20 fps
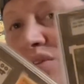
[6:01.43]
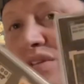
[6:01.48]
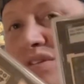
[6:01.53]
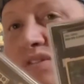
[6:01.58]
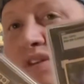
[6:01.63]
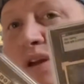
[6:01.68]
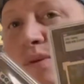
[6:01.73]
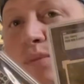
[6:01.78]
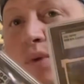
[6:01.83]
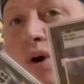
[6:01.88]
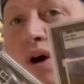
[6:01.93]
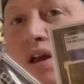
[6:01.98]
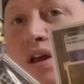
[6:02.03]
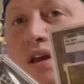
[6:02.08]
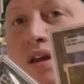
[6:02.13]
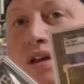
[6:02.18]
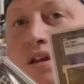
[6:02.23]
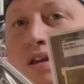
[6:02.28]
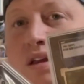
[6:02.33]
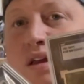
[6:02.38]
same
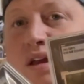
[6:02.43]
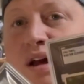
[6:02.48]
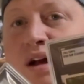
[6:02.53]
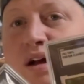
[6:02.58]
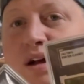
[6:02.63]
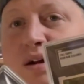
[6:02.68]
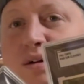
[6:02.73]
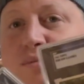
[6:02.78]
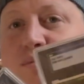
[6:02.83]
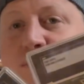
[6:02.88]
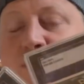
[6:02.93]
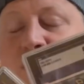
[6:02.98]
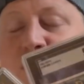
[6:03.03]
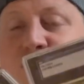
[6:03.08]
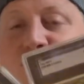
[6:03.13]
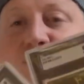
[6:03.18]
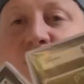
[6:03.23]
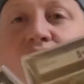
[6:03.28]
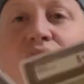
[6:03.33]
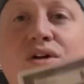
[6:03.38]
way. My
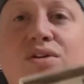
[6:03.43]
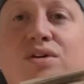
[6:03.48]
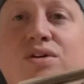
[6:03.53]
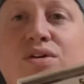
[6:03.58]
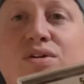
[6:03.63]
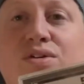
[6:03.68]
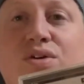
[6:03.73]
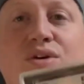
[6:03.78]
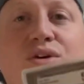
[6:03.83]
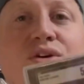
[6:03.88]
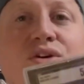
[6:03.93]
father, during